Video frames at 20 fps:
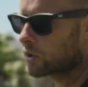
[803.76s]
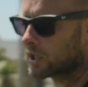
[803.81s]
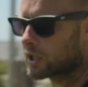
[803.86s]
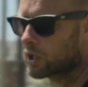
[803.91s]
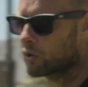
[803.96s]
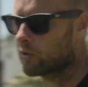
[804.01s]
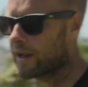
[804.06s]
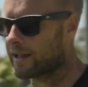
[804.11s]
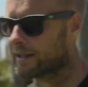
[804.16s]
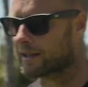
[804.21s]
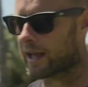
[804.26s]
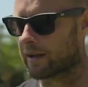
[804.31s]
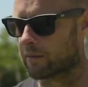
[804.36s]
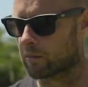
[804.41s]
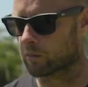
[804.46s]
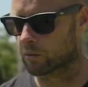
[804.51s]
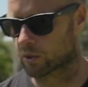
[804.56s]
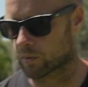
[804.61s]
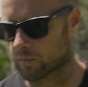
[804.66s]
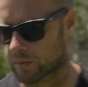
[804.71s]
correct that,
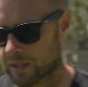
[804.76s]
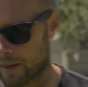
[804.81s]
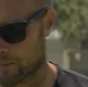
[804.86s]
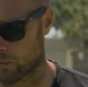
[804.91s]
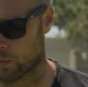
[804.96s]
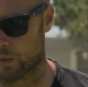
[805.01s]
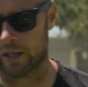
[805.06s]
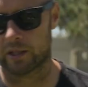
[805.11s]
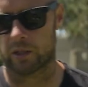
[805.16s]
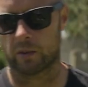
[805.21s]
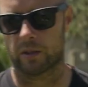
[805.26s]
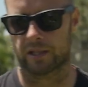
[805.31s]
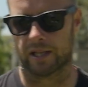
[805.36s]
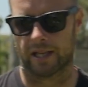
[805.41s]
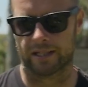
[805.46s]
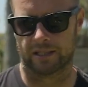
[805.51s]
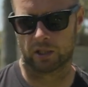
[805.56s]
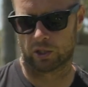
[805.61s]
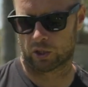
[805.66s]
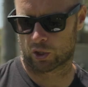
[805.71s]
sometimes what I do is
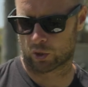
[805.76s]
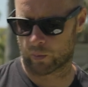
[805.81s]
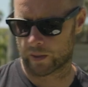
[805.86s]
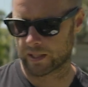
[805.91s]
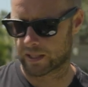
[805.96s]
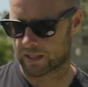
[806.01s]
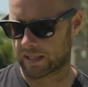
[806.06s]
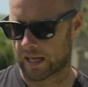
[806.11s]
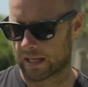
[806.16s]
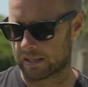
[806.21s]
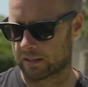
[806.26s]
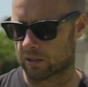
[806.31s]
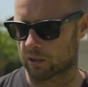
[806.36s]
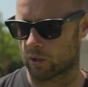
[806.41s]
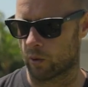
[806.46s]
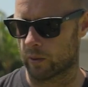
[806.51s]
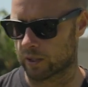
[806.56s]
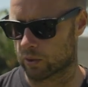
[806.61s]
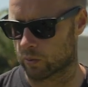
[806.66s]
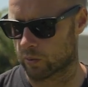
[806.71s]
like to switch stance,
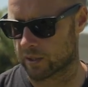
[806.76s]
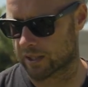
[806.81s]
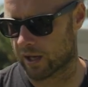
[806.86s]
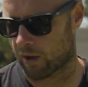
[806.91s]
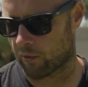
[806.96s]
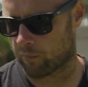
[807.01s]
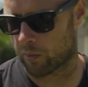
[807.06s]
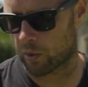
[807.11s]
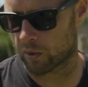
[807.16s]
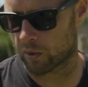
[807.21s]
go into a southpaw